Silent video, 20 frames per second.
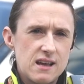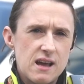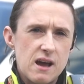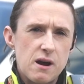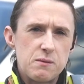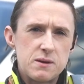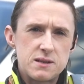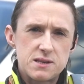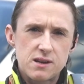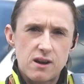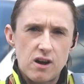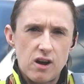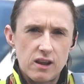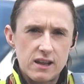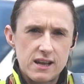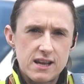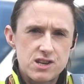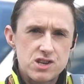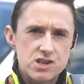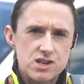I went to
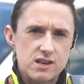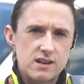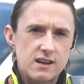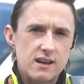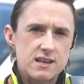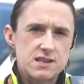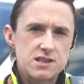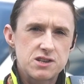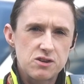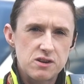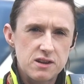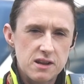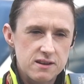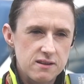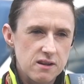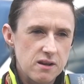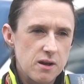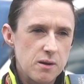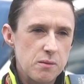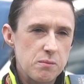college, I studied
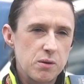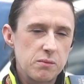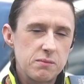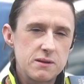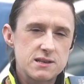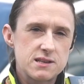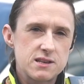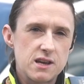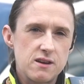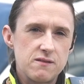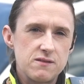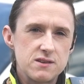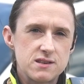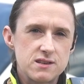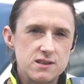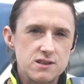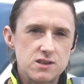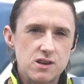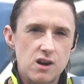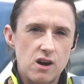a public
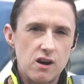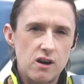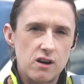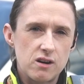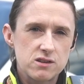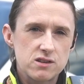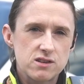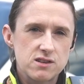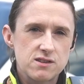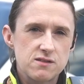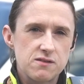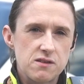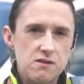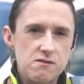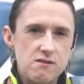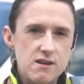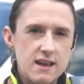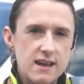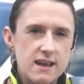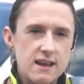services course for
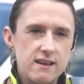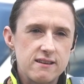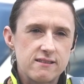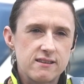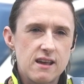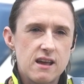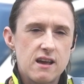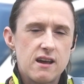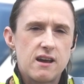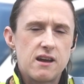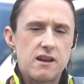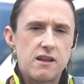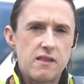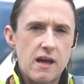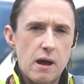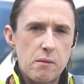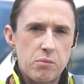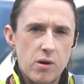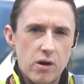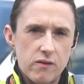3 years, and at
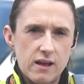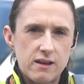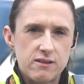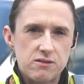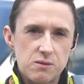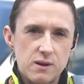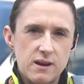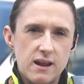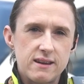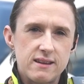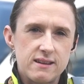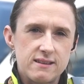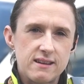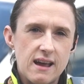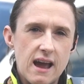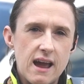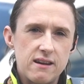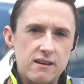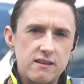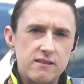that point that's when I
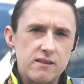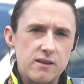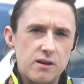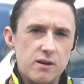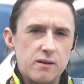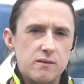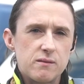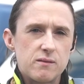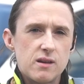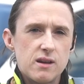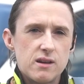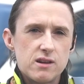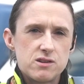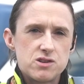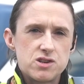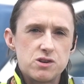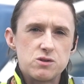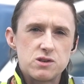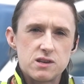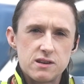decided that
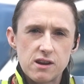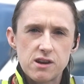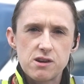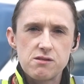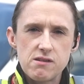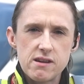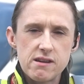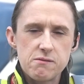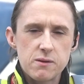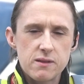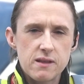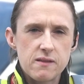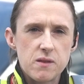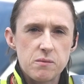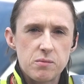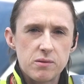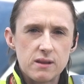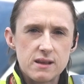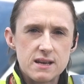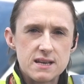choosing a career within the
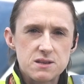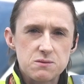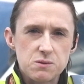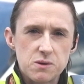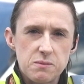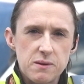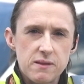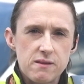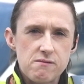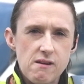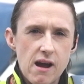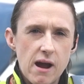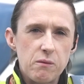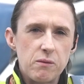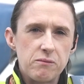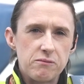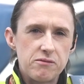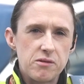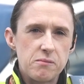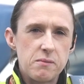police would be the right
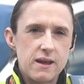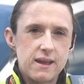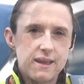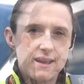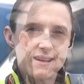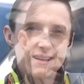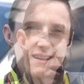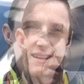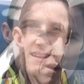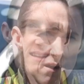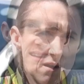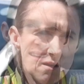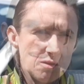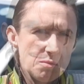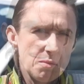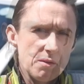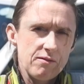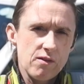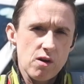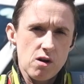one for me.
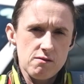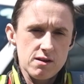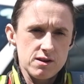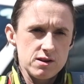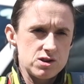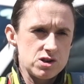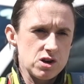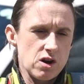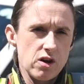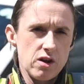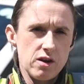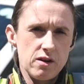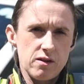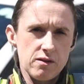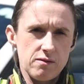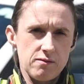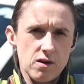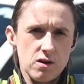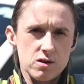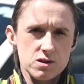So before I joined
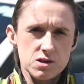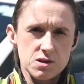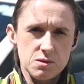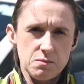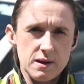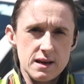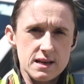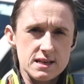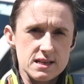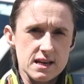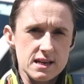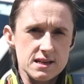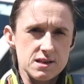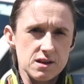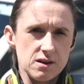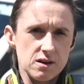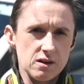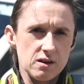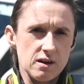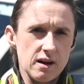the force as a
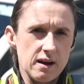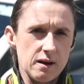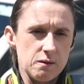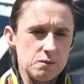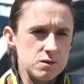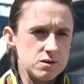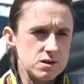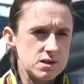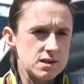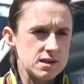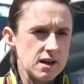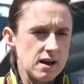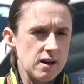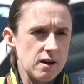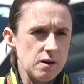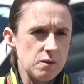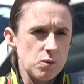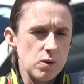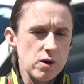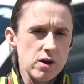PCSO, I was
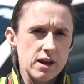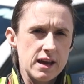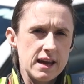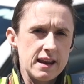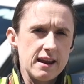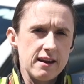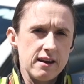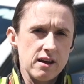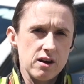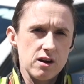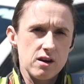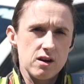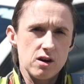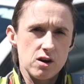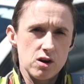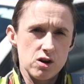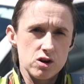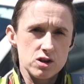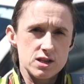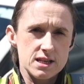working in a
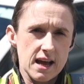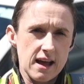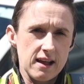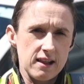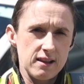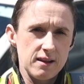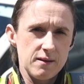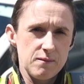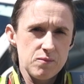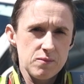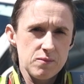hotel,